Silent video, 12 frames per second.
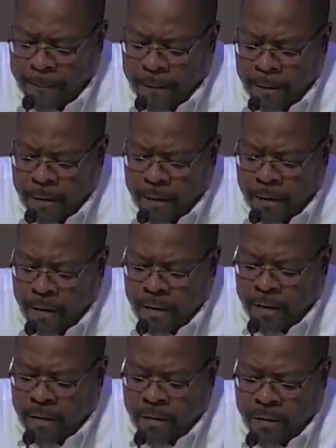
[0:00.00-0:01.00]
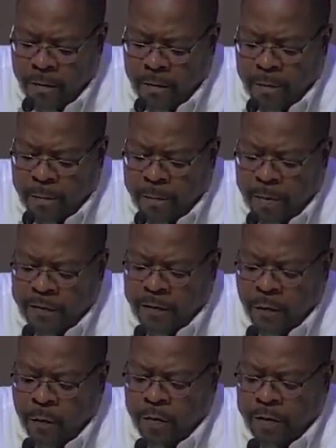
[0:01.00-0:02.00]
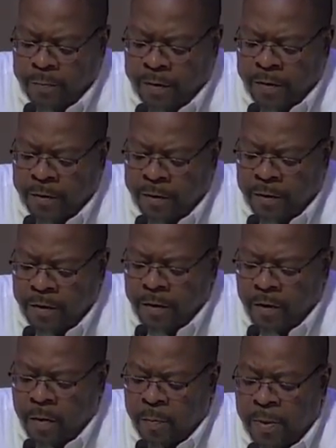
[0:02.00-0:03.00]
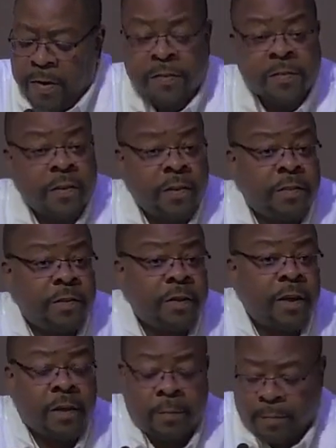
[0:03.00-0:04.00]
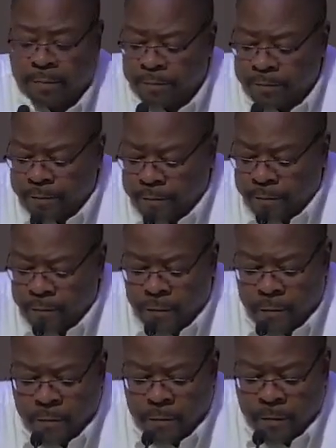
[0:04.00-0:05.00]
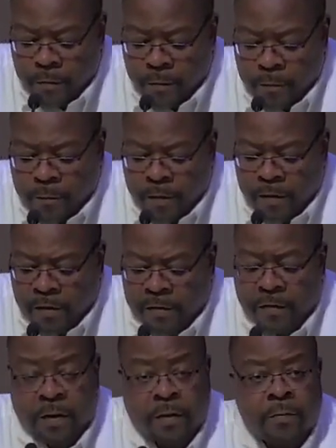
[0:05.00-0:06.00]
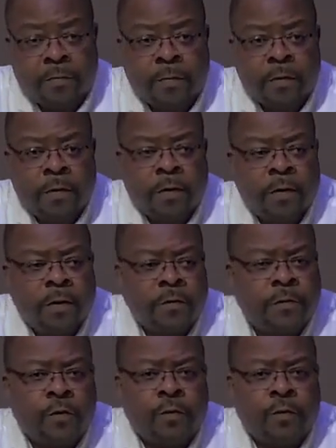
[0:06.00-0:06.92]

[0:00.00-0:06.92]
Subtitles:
and Pastor Gordy Berry, our pastor at the time, finally said, let's do it.